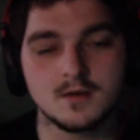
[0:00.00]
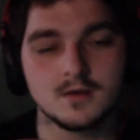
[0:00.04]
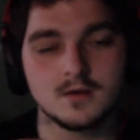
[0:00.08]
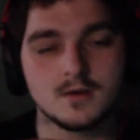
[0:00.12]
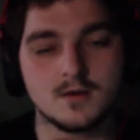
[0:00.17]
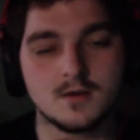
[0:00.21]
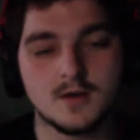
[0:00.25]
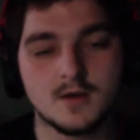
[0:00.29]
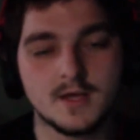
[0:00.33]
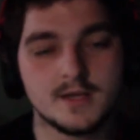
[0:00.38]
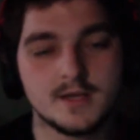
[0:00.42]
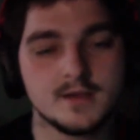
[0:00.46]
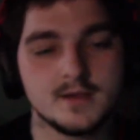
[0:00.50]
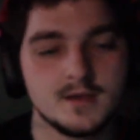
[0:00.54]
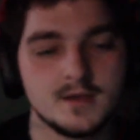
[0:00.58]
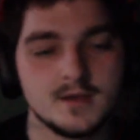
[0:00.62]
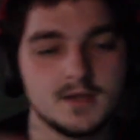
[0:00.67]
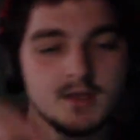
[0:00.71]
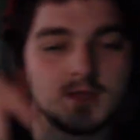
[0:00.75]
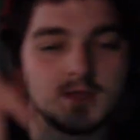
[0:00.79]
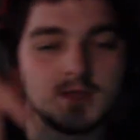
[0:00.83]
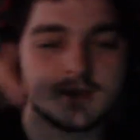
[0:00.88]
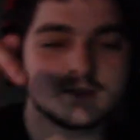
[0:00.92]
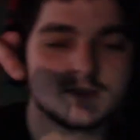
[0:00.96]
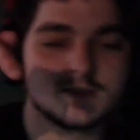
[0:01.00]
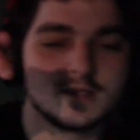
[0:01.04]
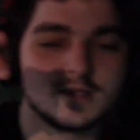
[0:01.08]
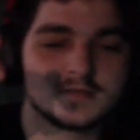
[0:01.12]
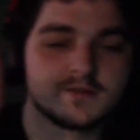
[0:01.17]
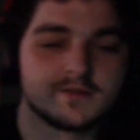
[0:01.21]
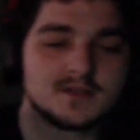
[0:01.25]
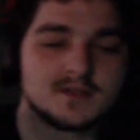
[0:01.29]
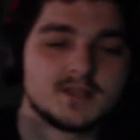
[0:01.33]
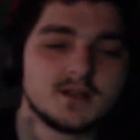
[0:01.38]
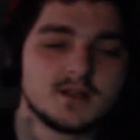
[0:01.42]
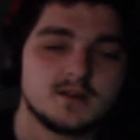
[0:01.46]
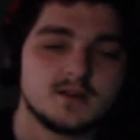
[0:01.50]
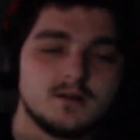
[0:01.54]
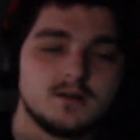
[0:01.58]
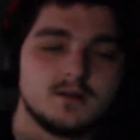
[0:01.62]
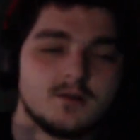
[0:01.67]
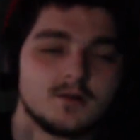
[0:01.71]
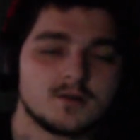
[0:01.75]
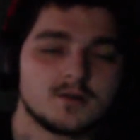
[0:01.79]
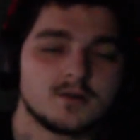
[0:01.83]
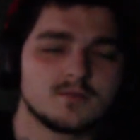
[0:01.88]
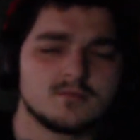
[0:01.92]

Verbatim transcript: Go ahead. It's, it's right there. Um, or,